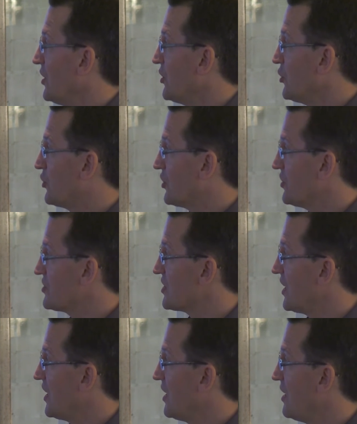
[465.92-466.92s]
You could
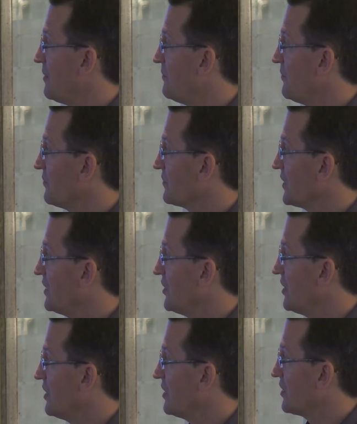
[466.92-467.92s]

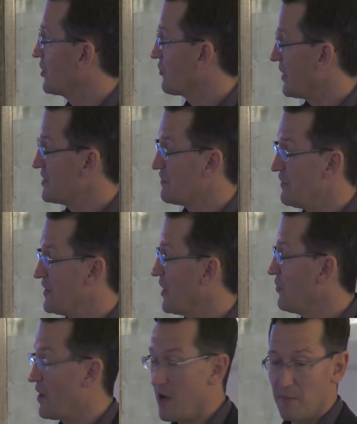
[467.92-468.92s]
create a
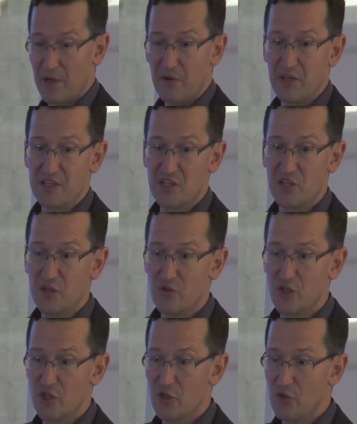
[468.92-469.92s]
video, upload it to
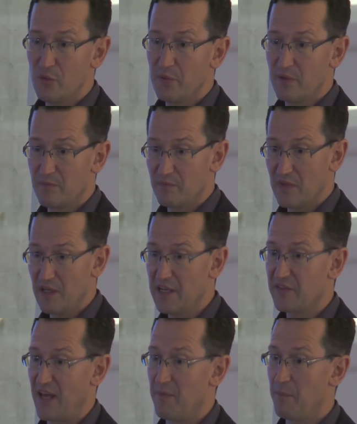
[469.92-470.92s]
YouTube,
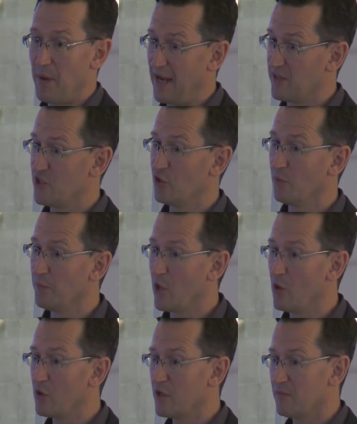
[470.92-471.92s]
link that back to your
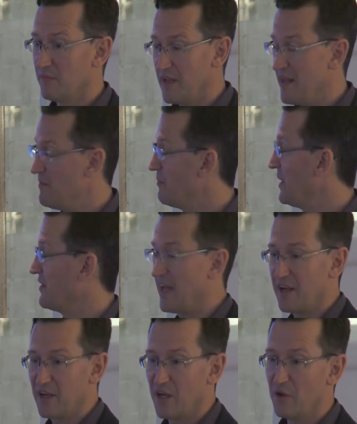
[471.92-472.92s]
blog, embed
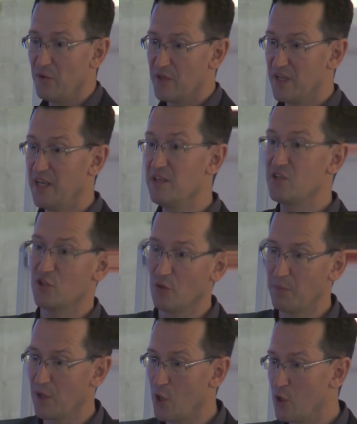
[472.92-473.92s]
that code into your
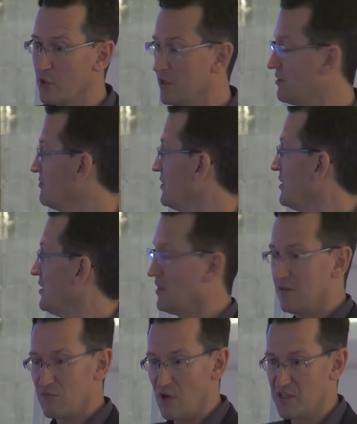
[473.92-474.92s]
blog,
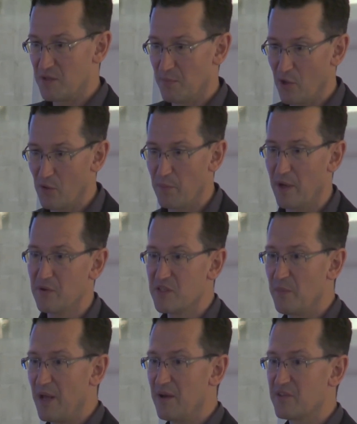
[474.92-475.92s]
write a blog post
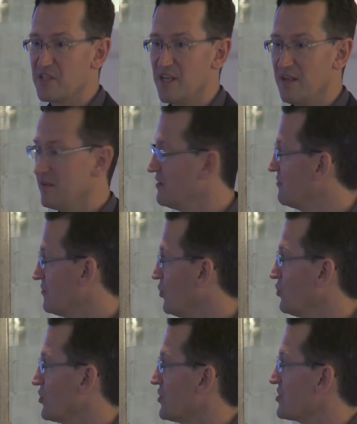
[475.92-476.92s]
about it,
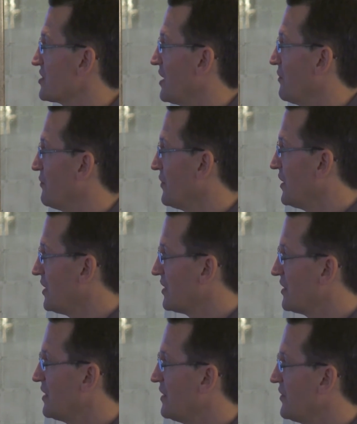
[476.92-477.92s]
all good stuff.
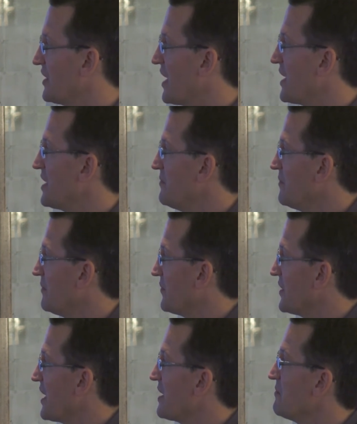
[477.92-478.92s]
The aim
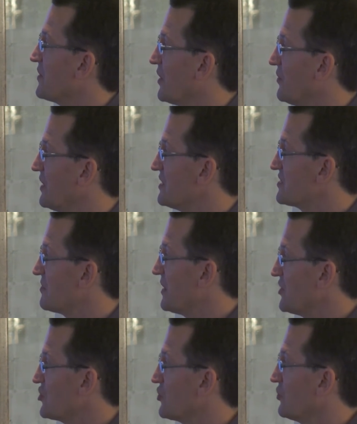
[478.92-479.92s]
though is to
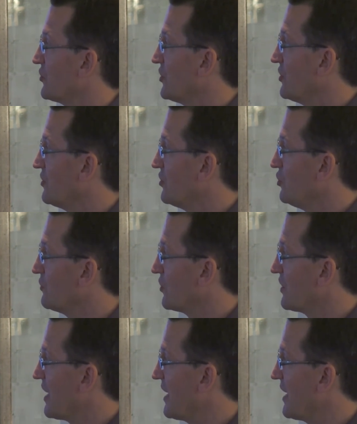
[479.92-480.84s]
make sure that you've got an